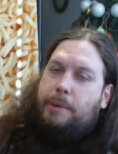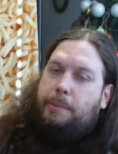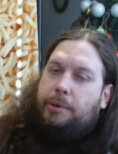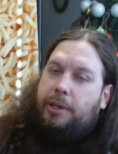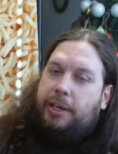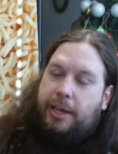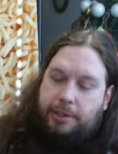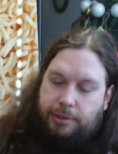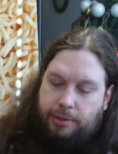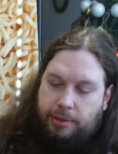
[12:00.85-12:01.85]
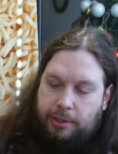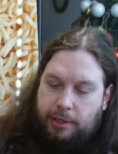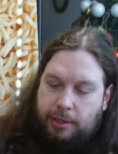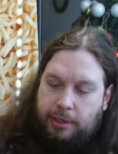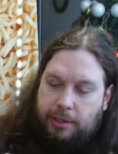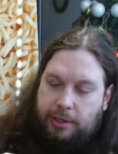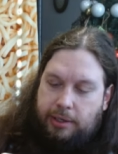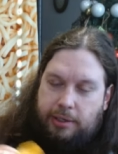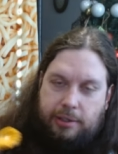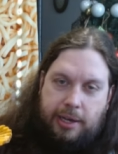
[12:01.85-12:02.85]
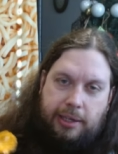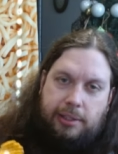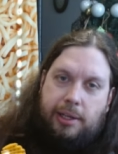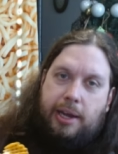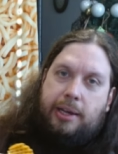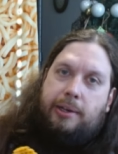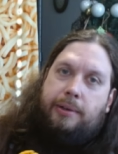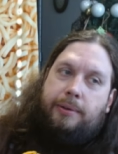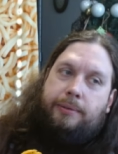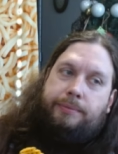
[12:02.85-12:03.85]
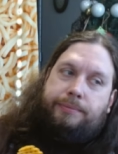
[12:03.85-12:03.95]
black pepper hit it tastes like